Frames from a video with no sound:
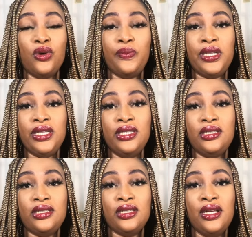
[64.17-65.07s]

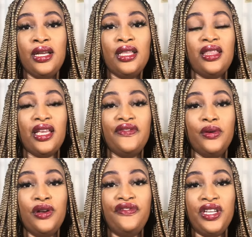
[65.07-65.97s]
please, the
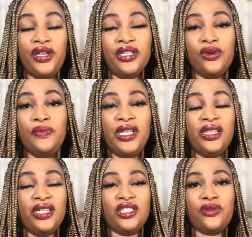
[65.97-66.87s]
giveaway video is going to be in
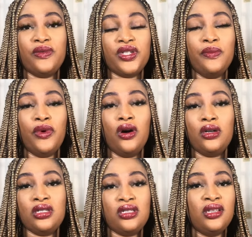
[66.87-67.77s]
the description
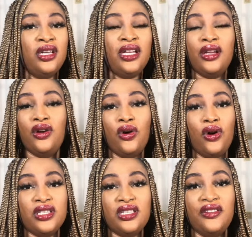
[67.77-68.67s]
box. Go
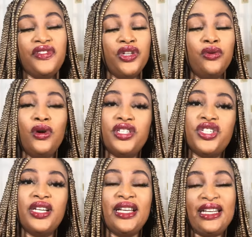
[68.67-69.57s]
onto the video, watch
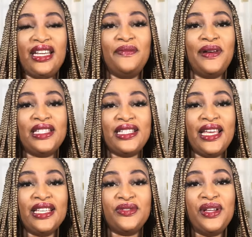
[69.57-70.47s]
it, and then
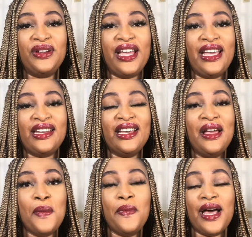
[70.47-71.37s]
partake. It's going to end
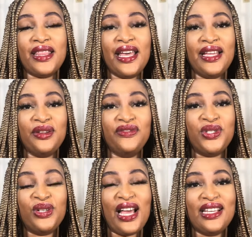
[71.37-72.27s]
by the end of
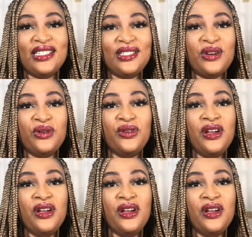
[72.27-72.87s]
July, so